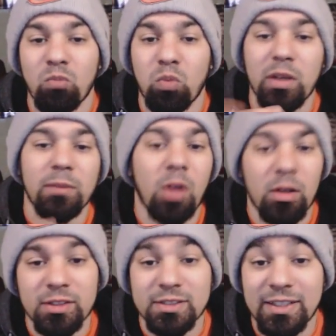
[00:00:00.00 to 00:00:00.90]
William
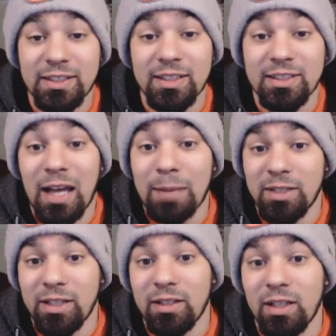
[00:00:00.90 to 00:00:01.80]
Lawler is getting the top
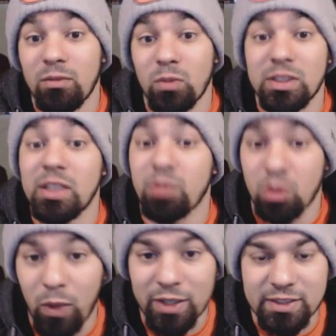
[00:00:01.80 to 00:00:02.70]
10 in which he
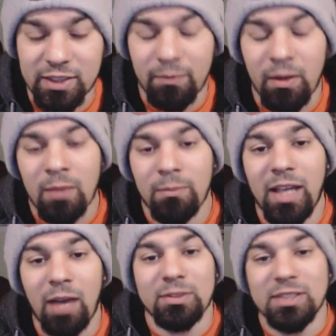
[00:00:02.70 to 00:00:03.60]
requested. But
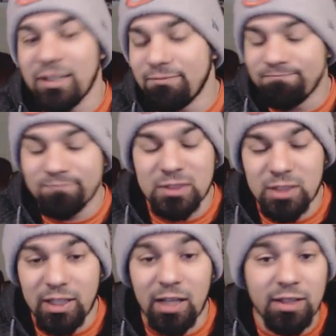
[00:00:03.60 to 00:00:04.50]
yeah, once again,
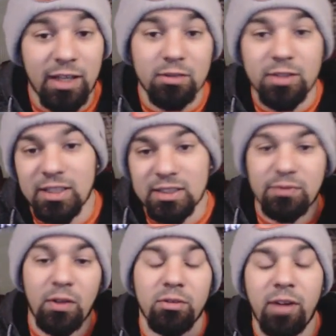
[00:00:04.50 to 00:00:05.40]
check out the annotations
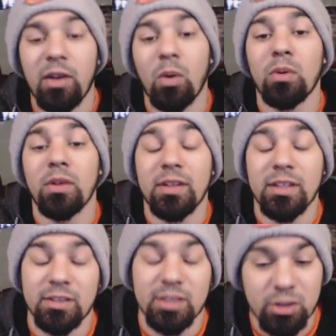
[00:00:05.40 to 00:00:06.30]
floating around or the
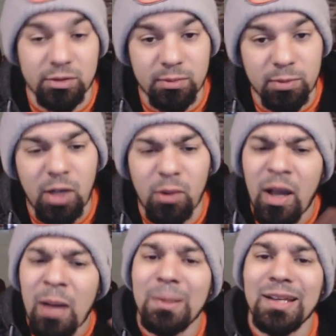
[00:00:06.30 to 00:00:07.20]
description below.
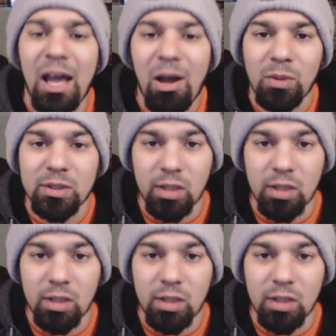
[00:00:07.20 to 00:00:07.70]
But now I